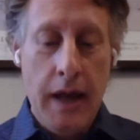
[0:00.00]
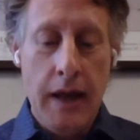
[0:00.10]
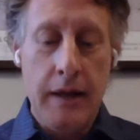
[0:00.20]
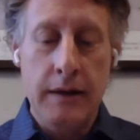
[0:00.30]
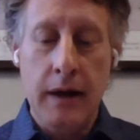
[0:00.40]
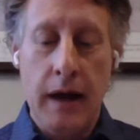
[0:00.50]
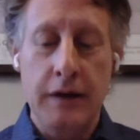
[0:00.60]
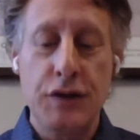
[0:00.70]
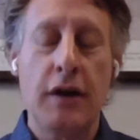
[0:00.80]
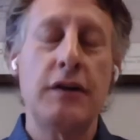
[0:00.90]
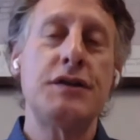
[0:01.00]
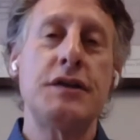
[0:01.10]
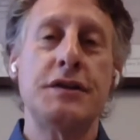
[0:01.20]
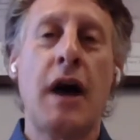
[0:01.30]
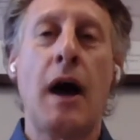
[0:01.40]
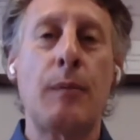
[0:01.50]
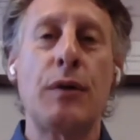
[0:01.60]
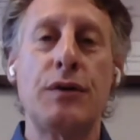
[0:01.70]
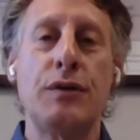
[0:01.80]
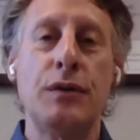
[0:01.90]
And I cherish this
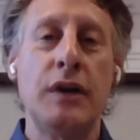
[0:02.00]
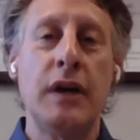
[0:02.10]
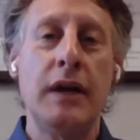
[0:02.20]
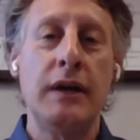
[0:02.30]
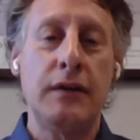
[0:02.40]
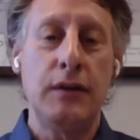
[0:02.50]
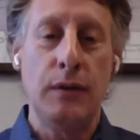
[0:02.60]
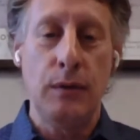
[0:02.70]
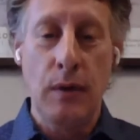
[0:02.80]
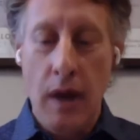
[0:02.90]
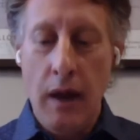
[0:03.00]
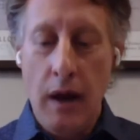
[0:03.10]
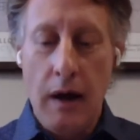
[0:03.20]
opportunity to